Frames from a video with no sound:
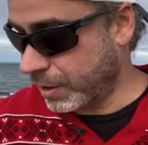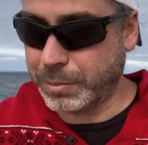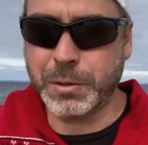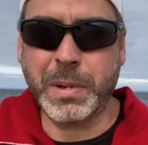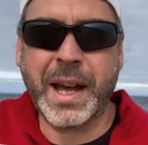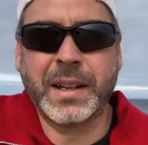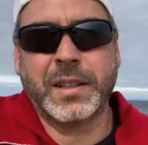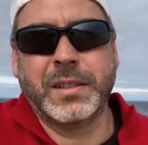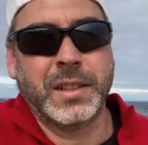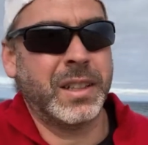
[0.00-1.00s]
I'll be
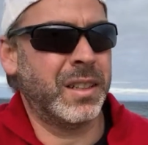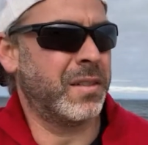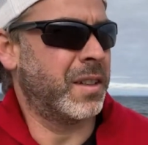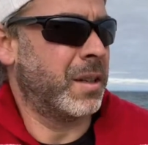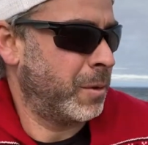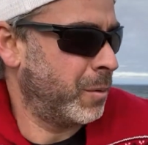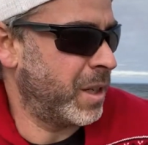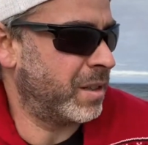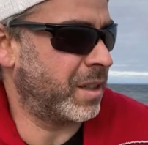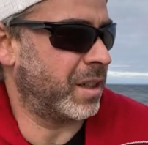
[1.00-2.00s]
back in the coming
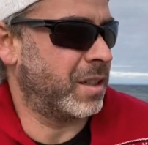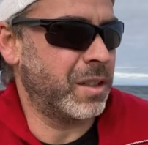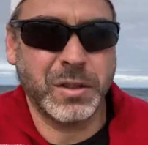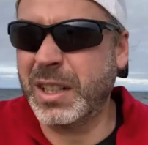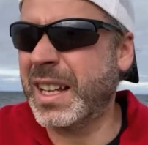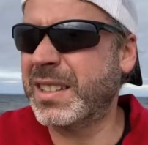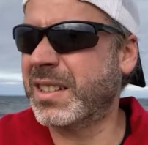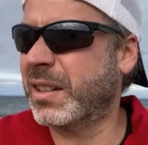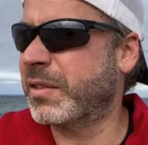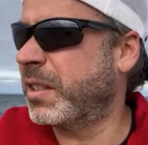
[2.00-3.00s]
weeks to continue to get
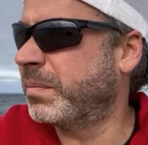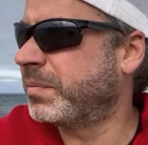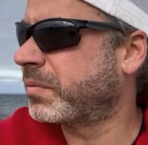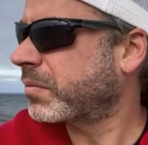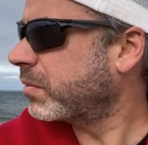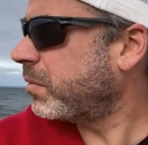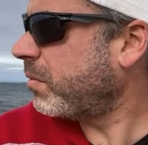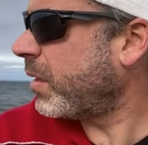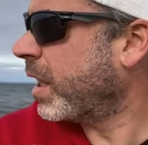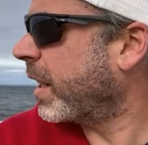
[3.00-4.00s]
stuff. And
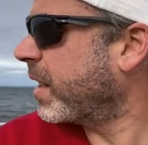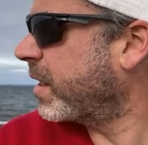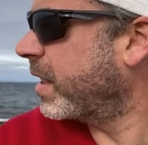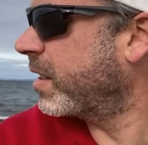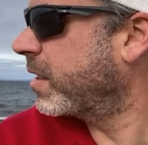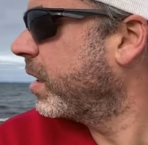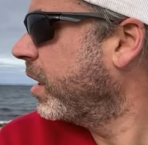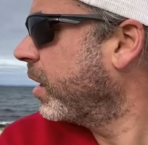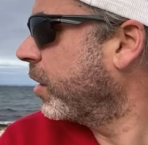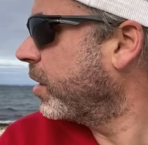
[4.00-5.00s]
like I said, it's
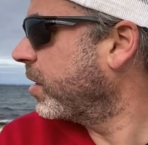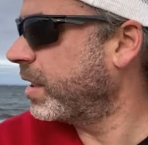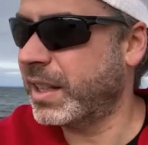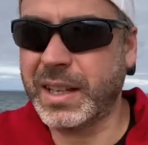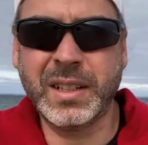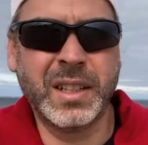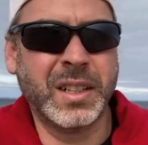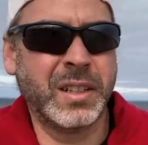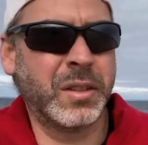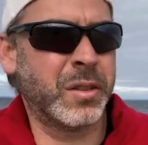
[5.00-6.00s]
good to see that
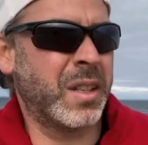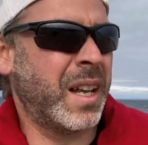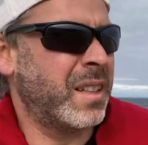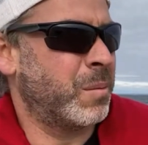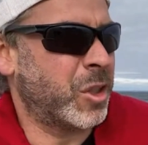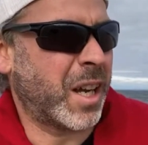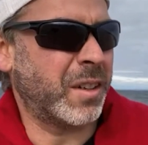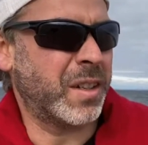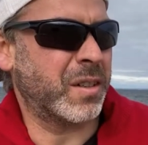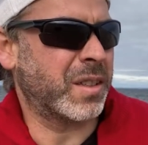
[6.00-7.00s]
there's not as much
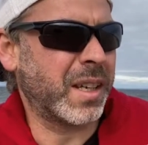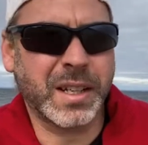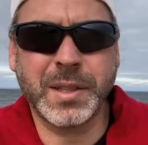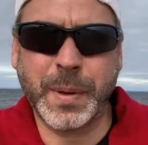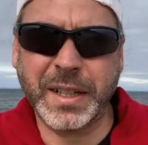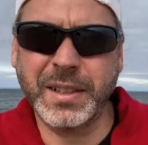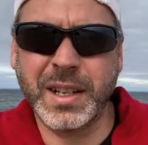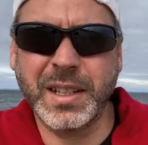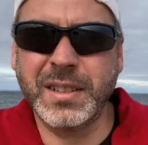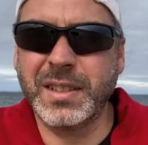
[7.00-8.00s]
out here as I expected,
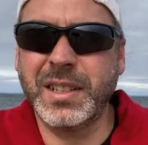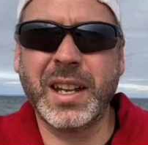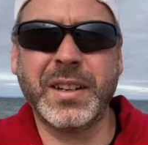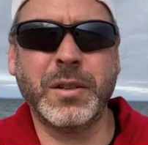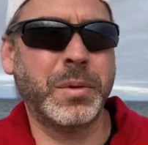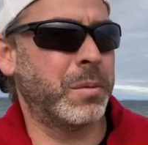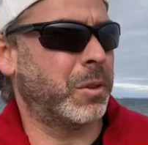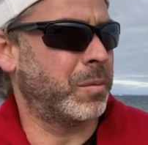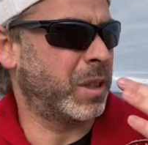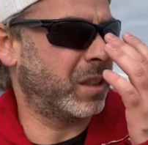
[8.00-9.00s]
honestly. I know
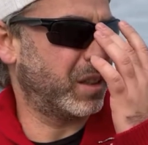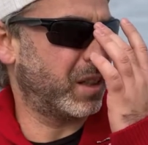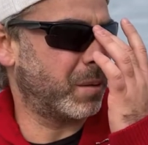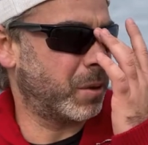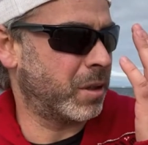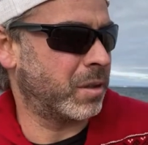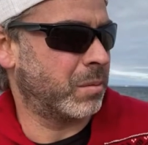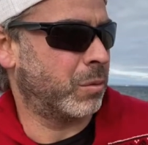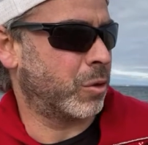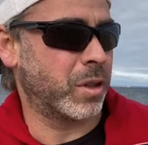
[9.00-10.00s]
people have been cleaning up here
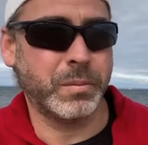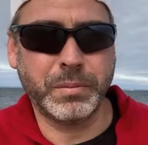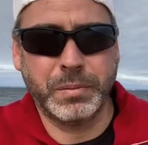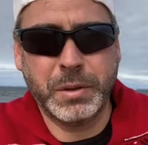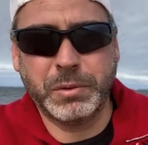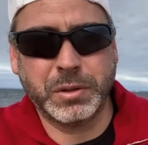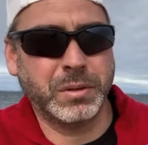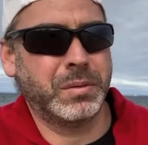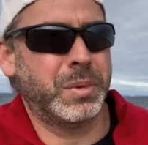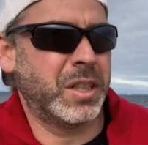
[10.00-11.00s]
more, and people
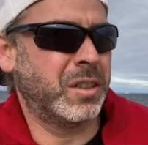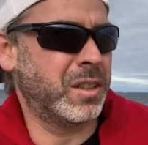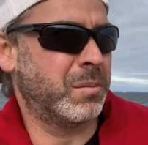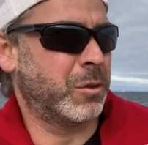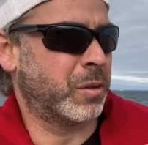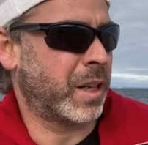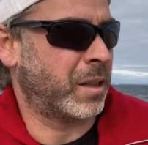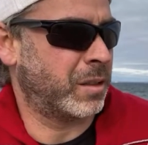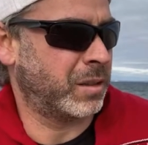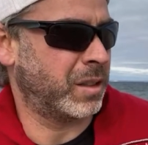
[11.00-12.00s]
beach clean more
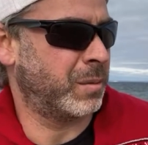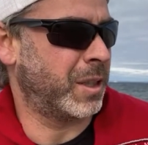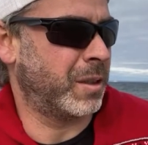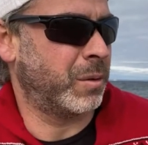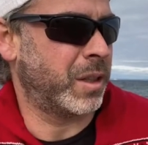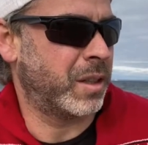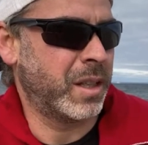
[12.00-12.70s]
regularly to begin with.